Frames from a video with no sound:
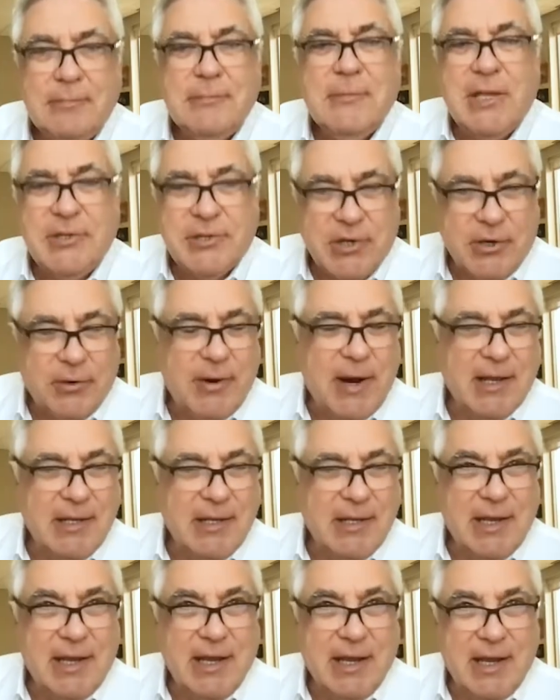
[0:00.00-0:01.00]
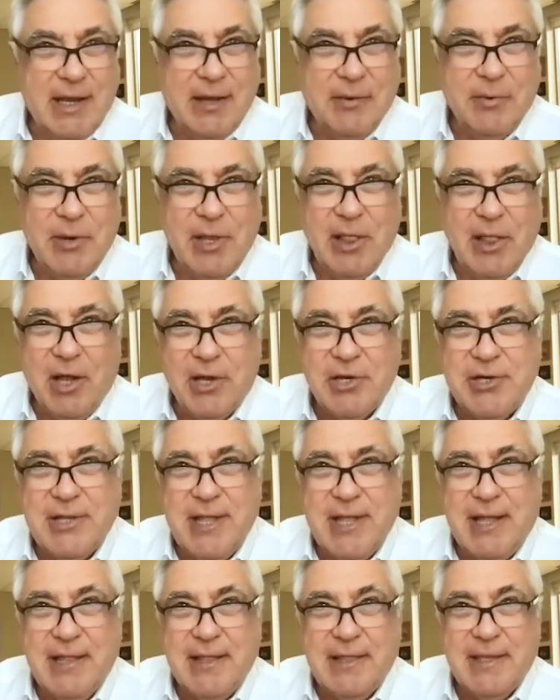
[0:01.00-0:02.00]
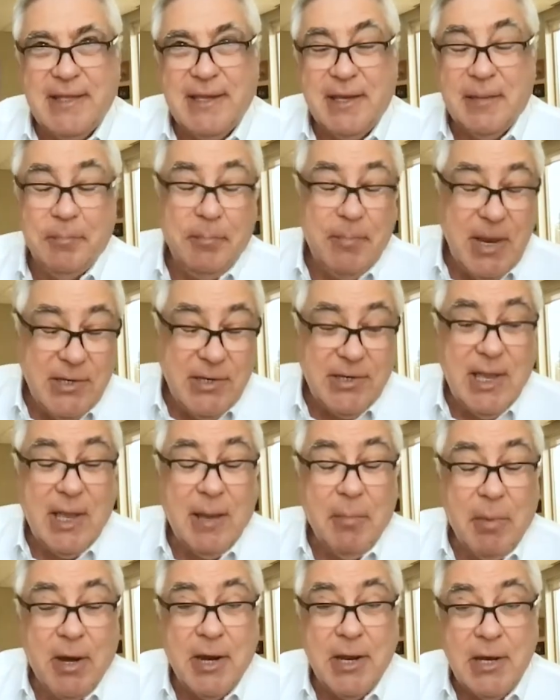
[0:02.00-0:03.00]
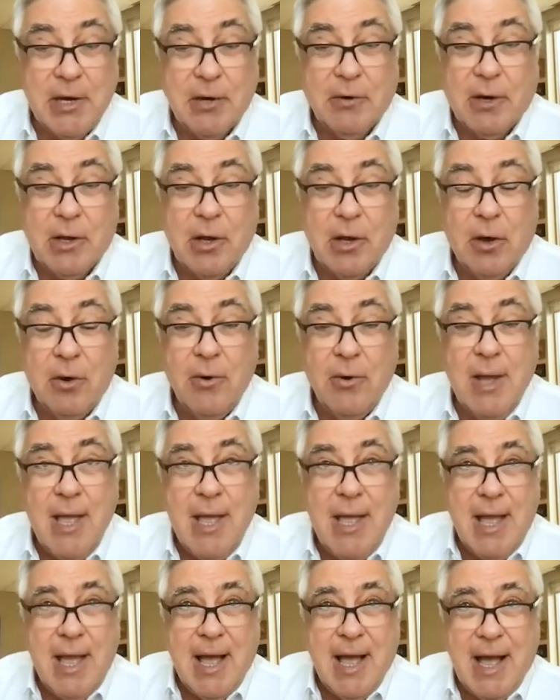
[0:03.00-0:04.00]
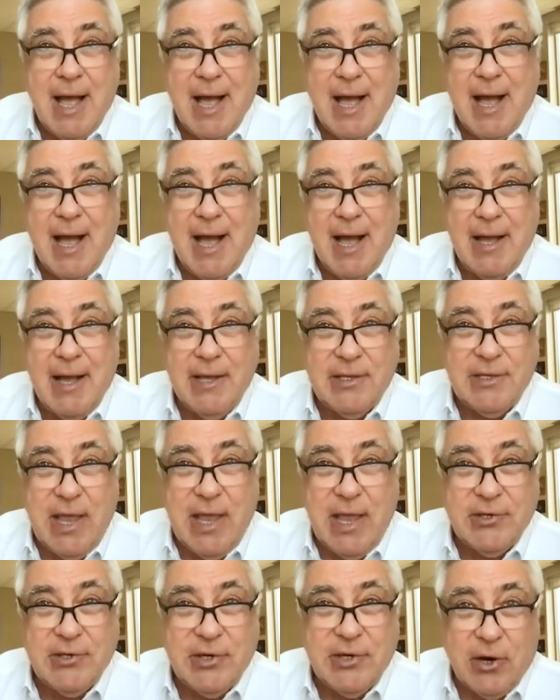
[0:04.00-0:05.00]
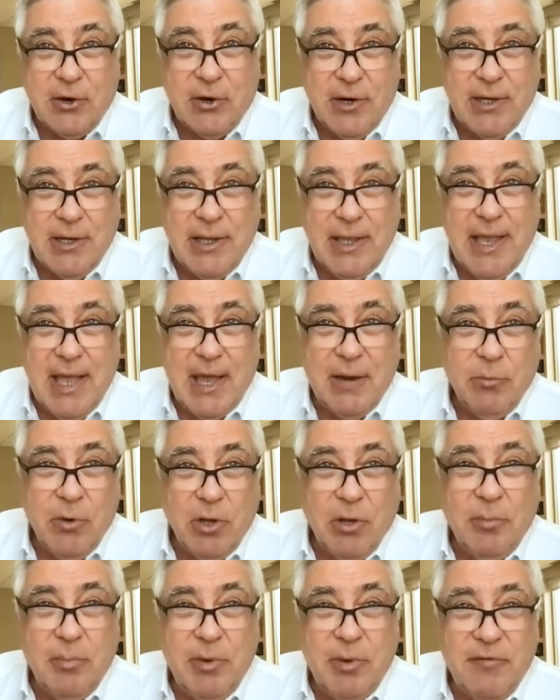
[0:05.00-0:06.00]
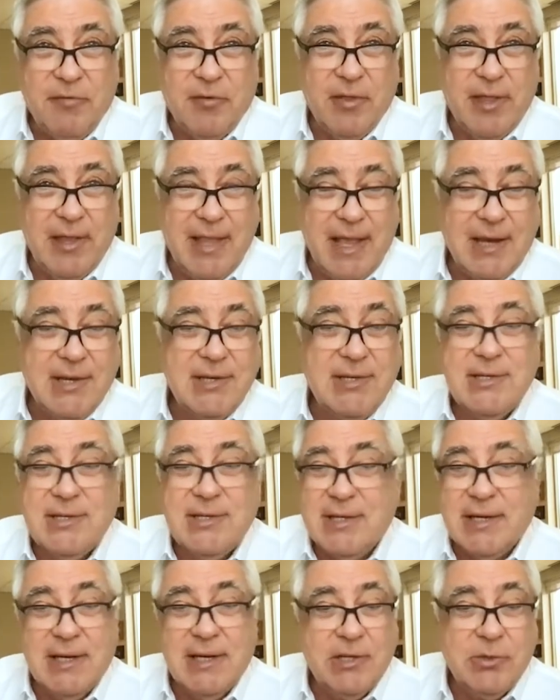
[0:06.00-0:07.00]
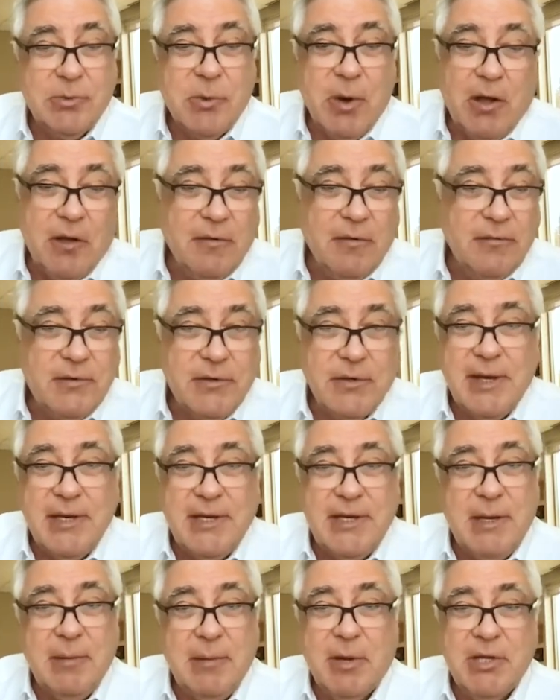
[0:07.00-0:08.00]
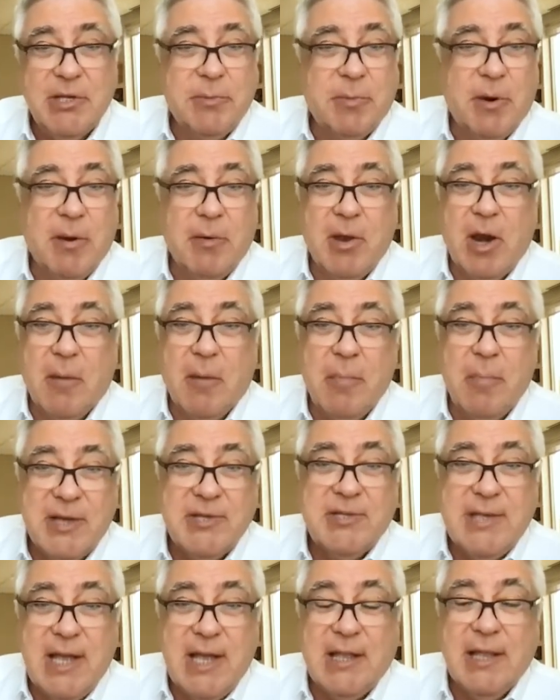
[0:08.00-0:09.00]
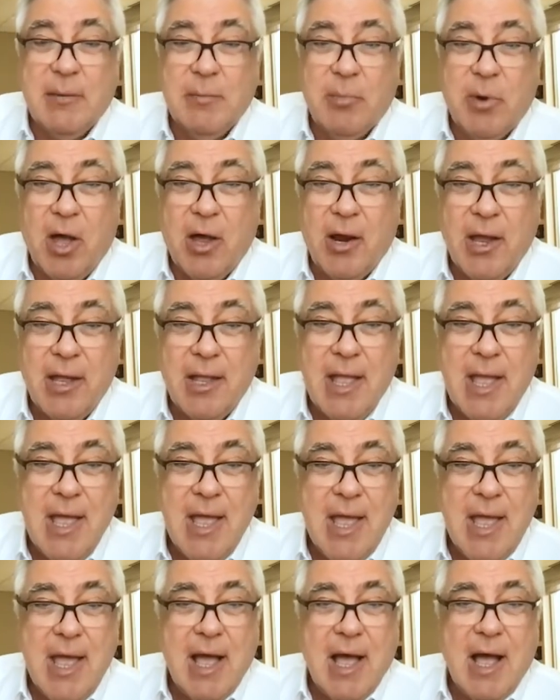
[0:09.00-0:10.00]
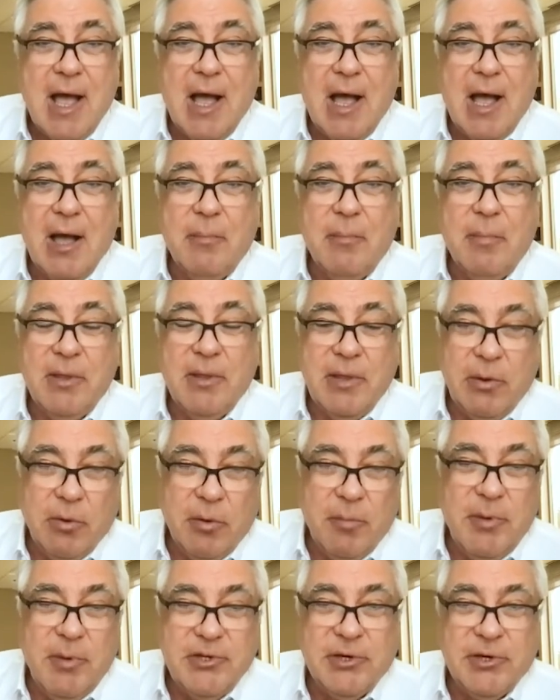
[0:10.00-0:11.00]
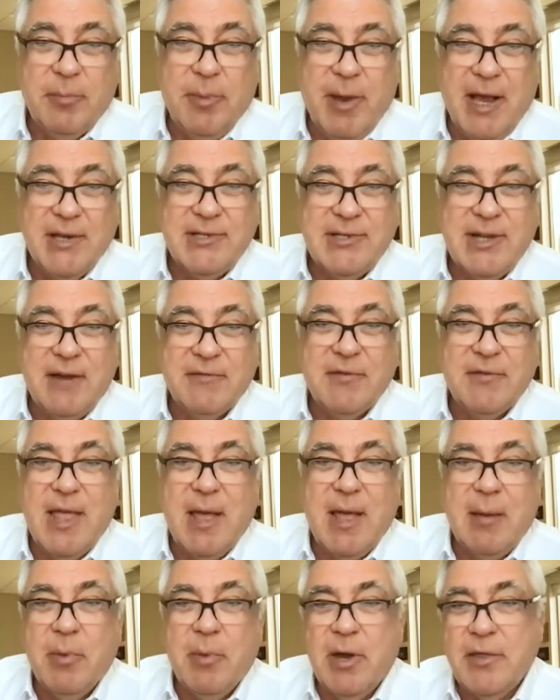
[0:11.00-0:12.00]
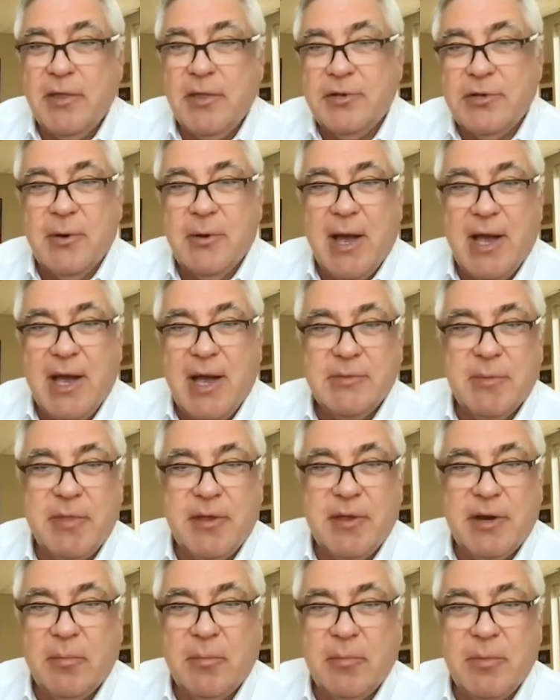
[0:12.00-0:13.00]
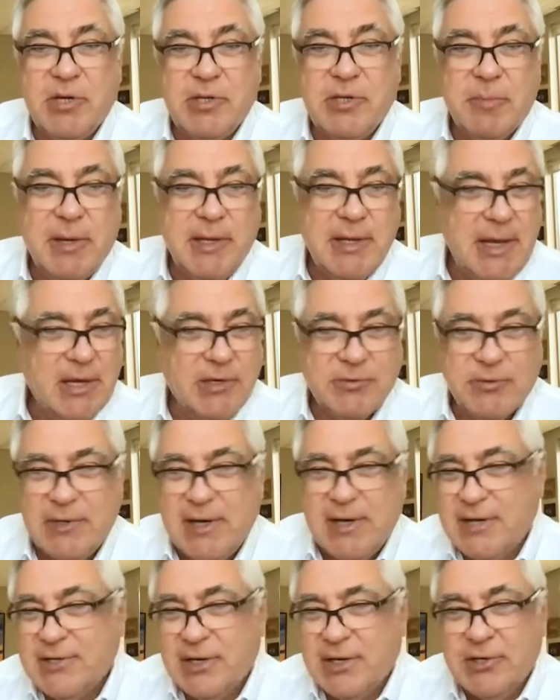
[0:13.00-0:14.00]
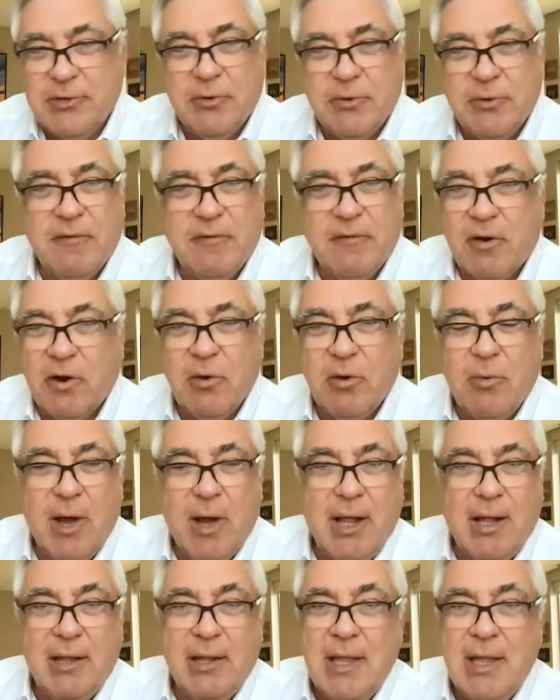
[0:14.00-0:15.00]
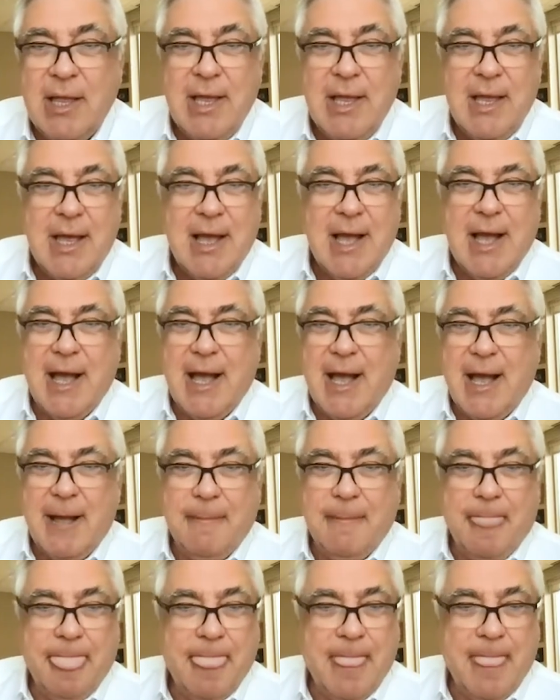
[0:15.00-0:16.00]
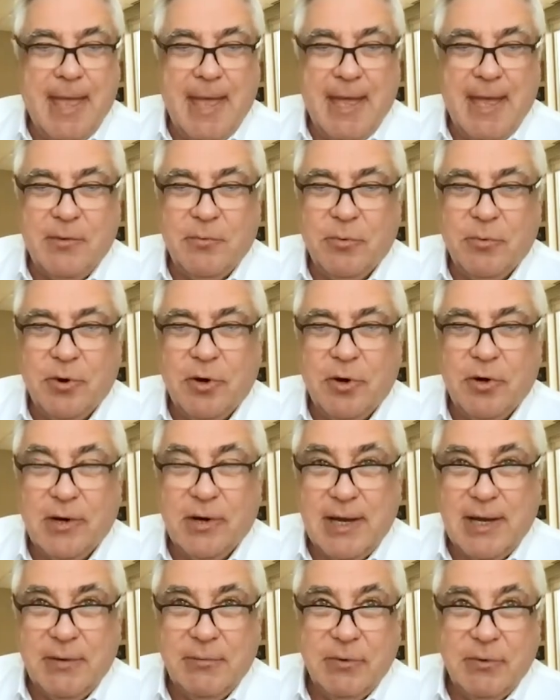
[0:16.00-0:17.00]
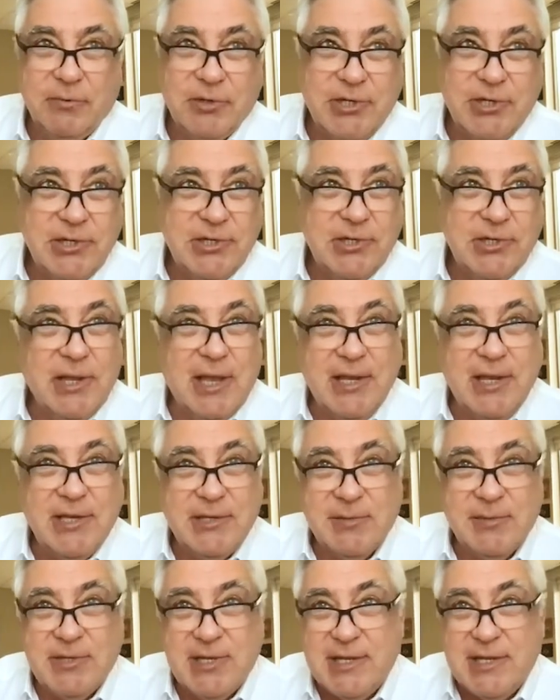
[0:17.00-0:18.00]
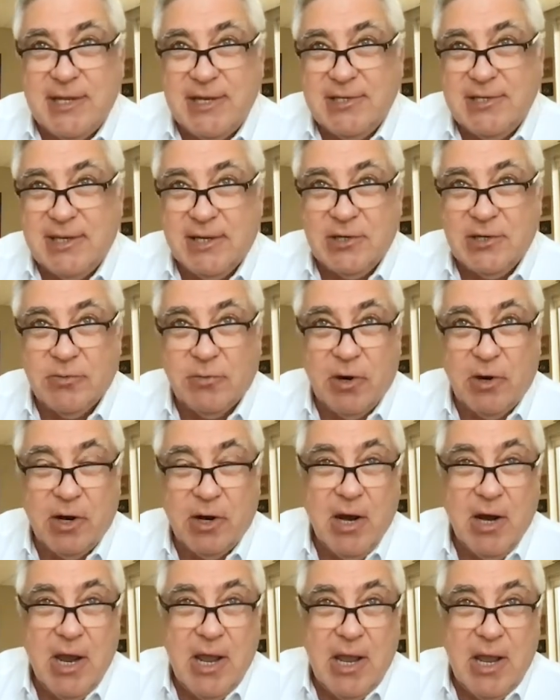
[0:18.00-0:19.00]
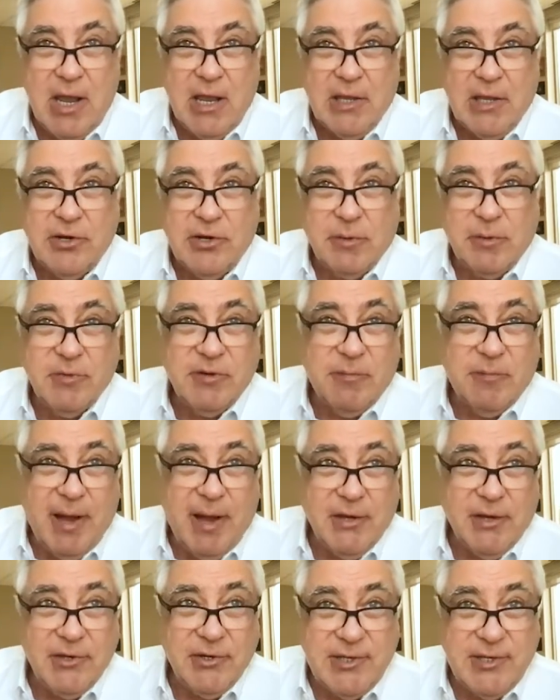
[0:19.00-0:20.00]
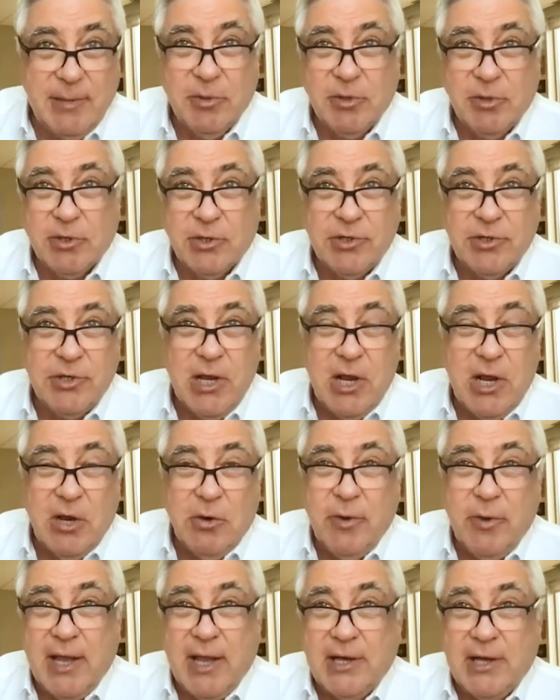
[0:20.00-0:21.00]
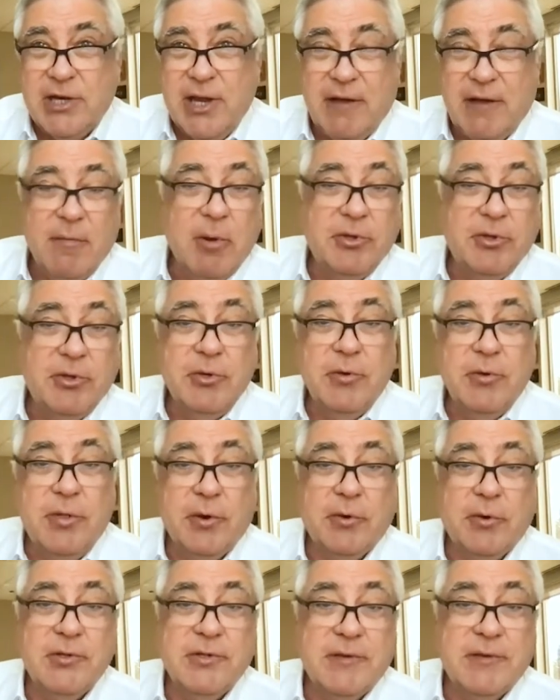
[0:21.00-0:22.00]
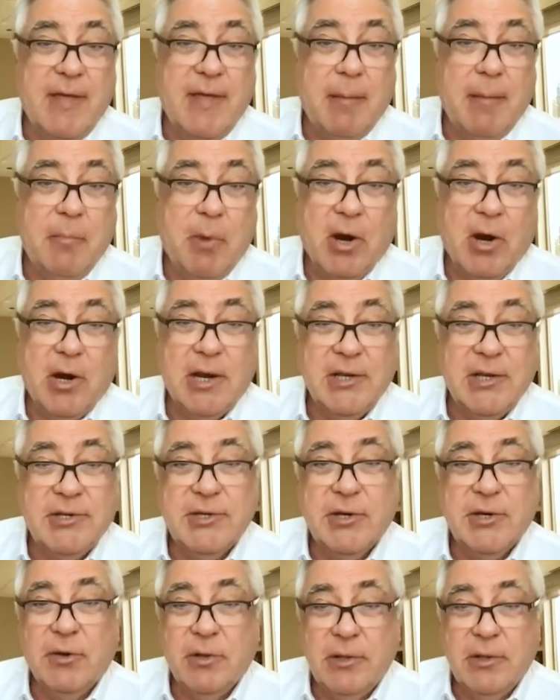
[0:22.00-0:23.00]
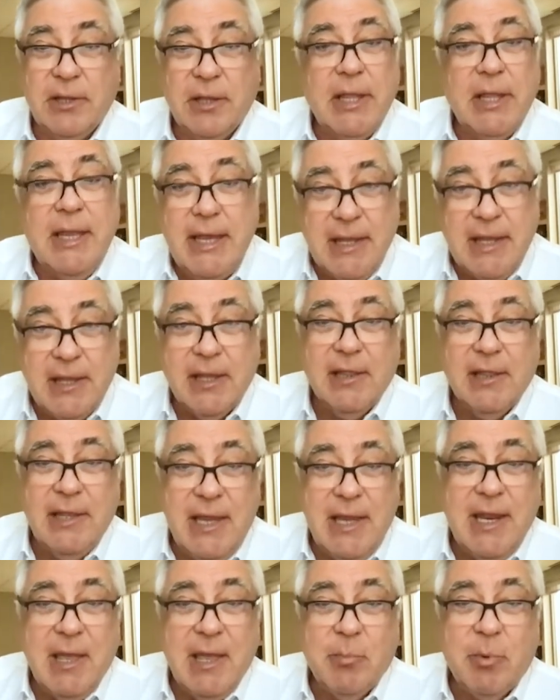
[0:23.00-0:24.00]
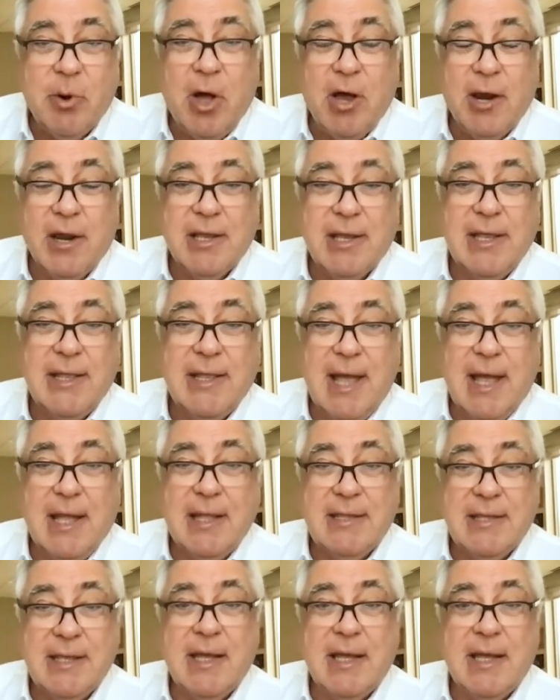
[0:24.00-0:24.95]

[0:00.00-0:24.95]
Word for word: That's correct. Uh, we launched that uh, basically about a year ago. Uh, it's, it's, currently and will be for the next uh, 12 to 18 months probably our best selling product. Uh, but it will be surpassed after that by the two asthma therapies. But yes, Redesca doing very well. Um, and we're uh, we were just looking at some statistics where, in terms of biosimilars, we actually have about two thirds of that market. So lead the leading product in that